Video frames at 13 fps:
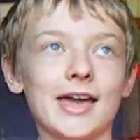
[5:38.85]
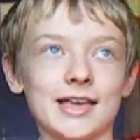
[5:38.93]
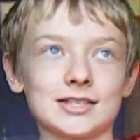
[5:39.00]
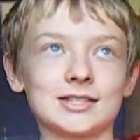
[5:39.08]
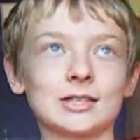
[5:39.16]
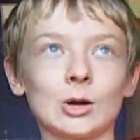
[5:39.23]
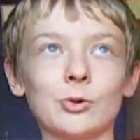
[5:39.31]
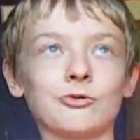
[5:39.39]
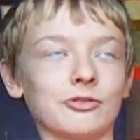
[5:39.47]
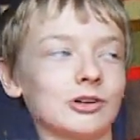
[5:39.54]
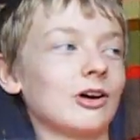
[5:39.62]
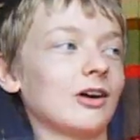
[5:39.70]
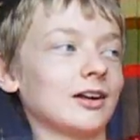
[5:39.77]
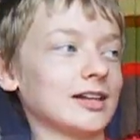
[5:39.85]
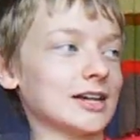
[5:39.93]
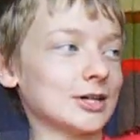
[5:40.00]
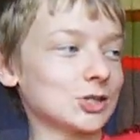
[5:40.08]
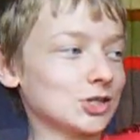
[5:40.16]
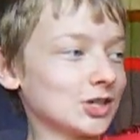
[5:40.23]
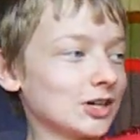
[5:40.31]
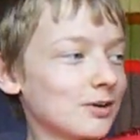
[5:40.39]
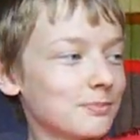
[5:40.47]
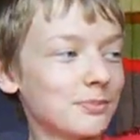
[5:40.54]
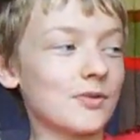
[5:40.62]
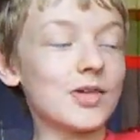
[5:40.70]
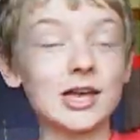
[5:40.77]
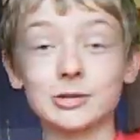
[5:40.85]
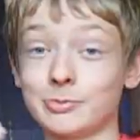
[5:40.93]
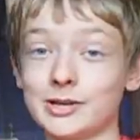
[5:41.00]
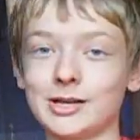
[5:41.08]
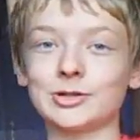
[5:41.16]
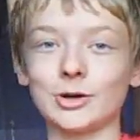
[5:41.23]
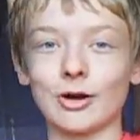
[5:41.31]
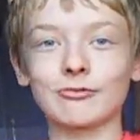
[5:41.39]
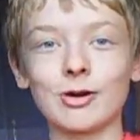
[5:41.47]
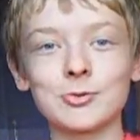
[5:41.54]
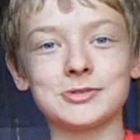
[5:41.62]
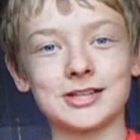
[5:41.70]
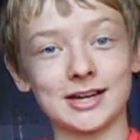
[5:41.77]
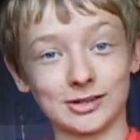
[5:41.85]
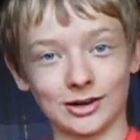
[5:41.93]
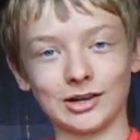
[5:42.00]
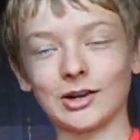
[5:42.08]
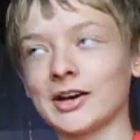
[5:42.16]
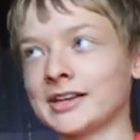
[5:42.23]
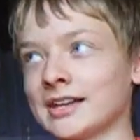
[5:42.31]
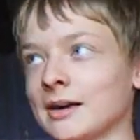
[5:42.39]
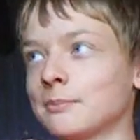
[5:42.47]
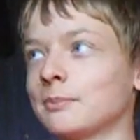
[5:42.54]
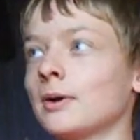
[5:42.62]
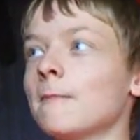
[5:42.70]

It's so finale-ish, but that's because I wrote it and I like it.